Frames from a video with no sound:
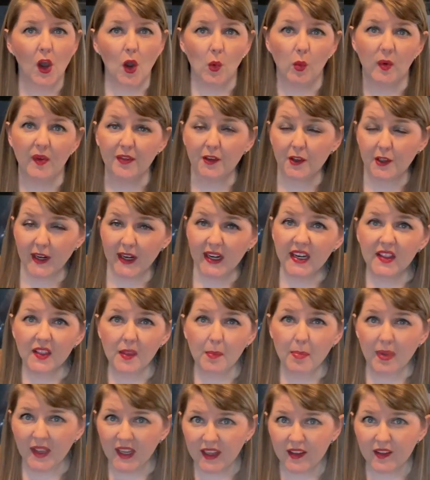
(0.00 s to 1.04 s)
we've created
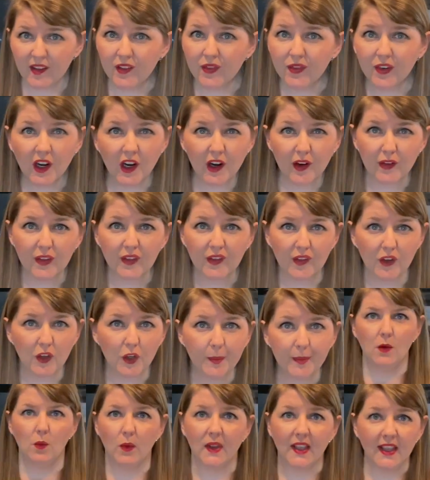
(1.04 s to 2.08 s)
the base for our
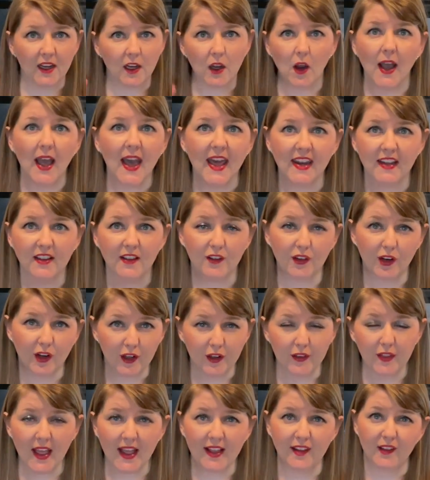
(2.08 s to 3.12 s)
soups. We can go ahead and
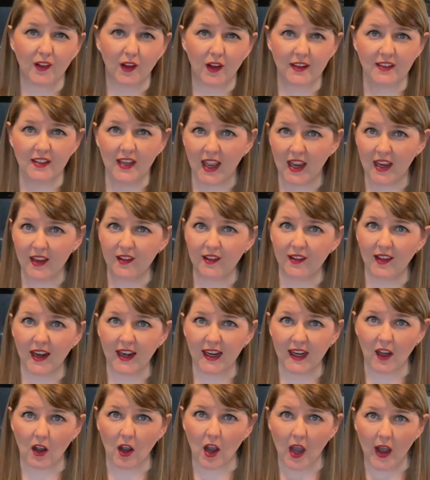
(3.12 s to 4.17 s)
turn that saute
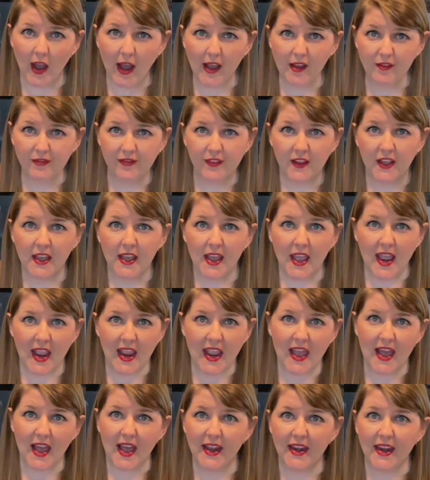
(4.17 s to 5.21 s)
setting off
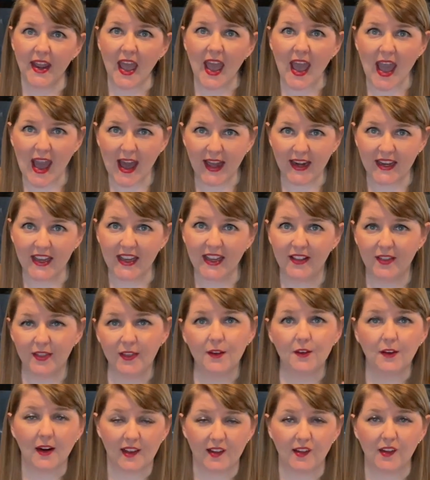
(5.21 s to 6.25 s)
and add in
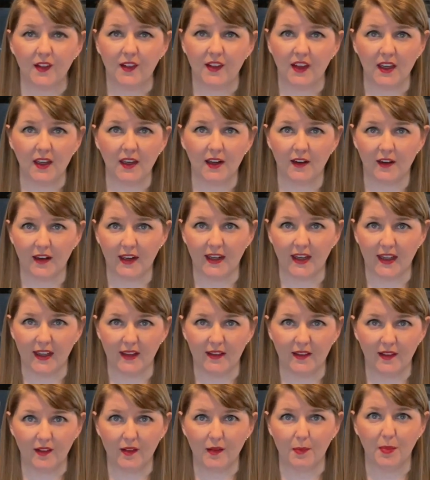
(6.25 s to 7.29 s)
the rest of the
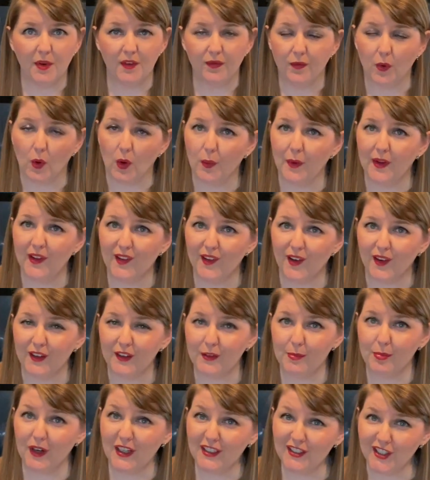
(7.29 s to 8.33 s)
ingredients before we start
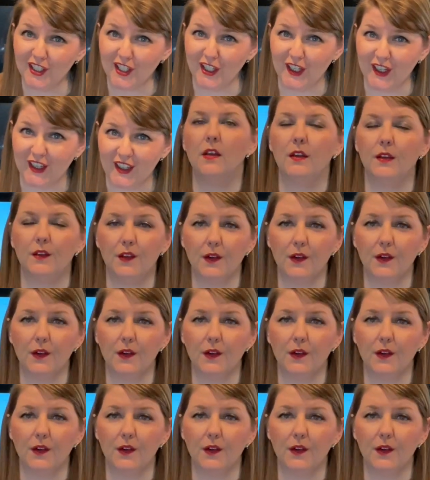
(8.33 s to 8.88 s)
to pressure cook. So